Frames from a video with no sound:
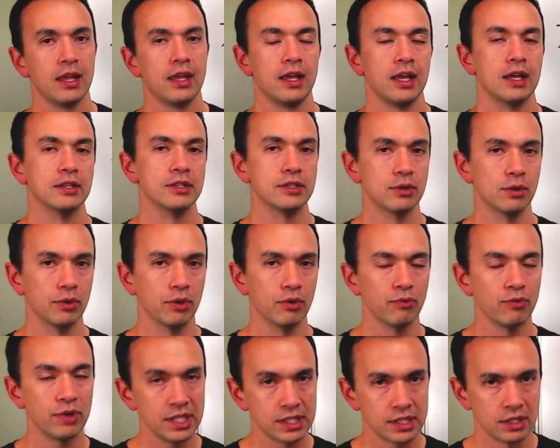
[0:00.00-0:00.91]
And so the
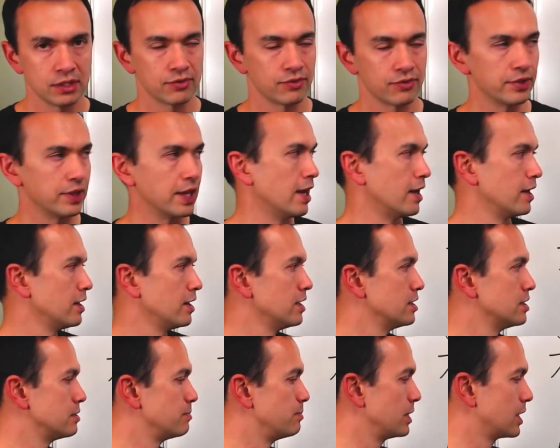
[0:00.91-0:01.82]
reasons for that
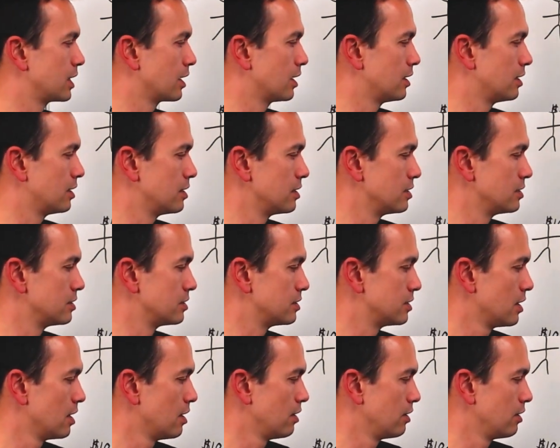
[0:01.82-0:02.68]
is because,